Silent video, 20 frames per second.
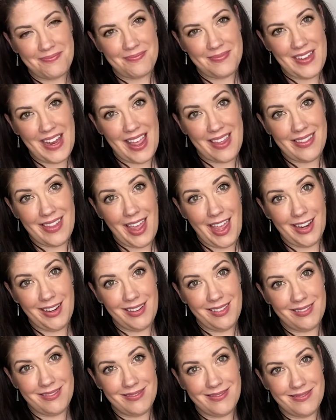And
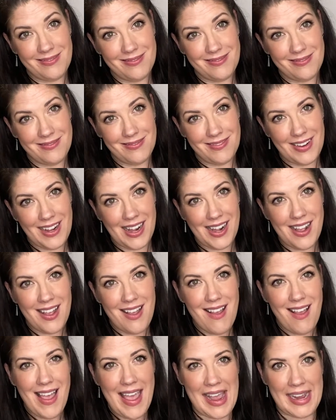then
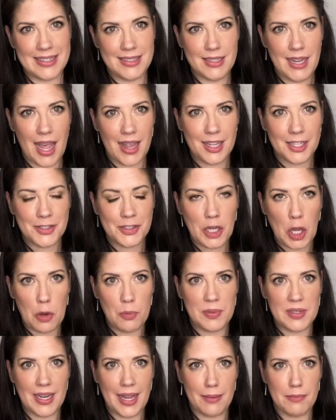a
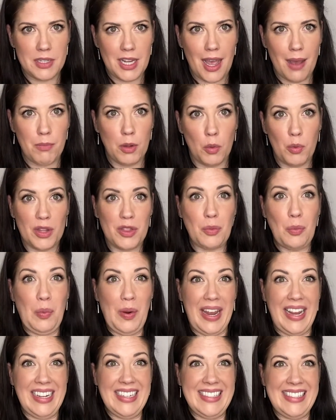telescope named Hubble, with
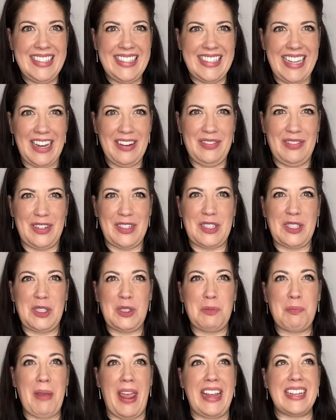wings set for
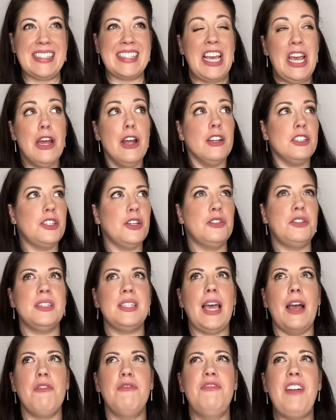space, shows us
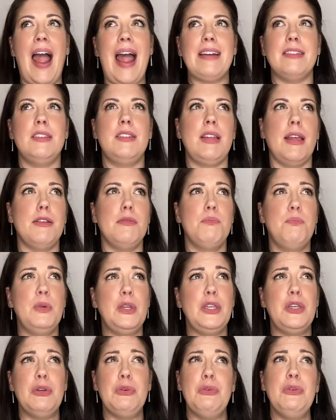how vast and
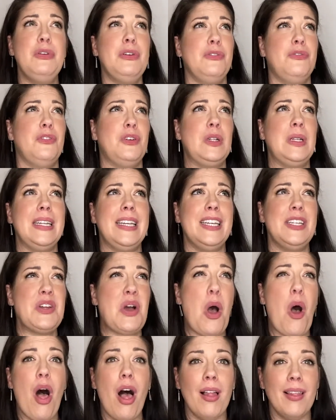beautiful it
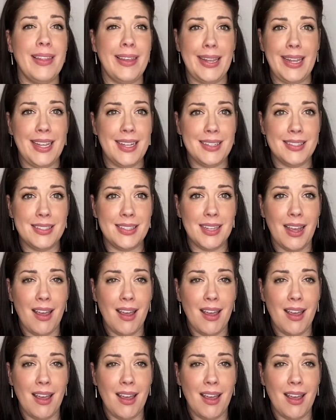all is,